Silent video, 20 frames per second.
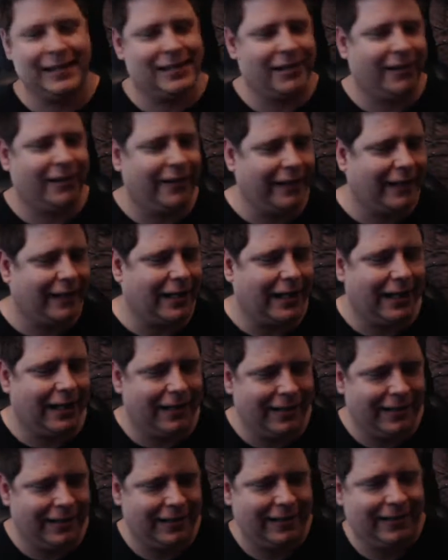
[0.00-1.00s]
all I got.
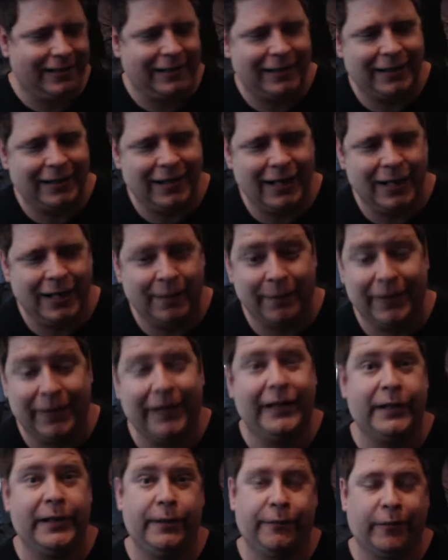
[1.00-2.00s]

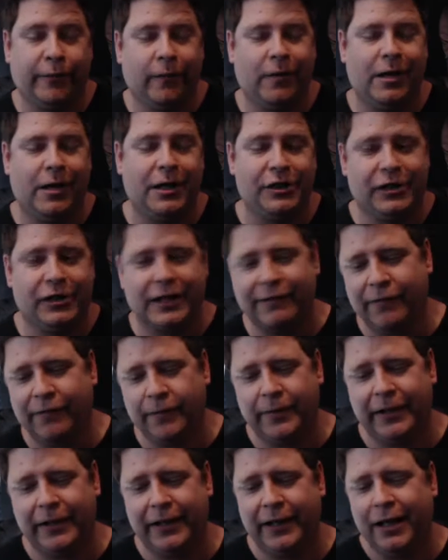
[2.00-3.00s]
Thank you for watching,
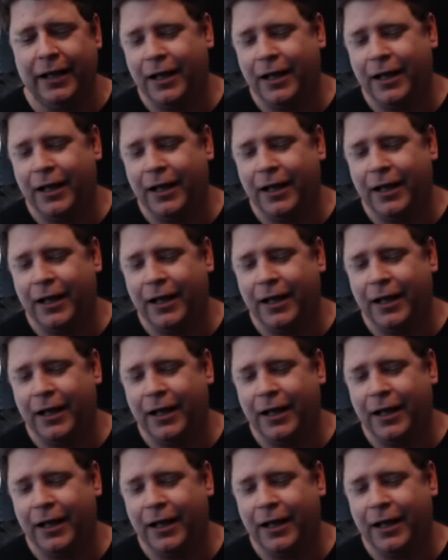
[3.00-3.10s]
everybody.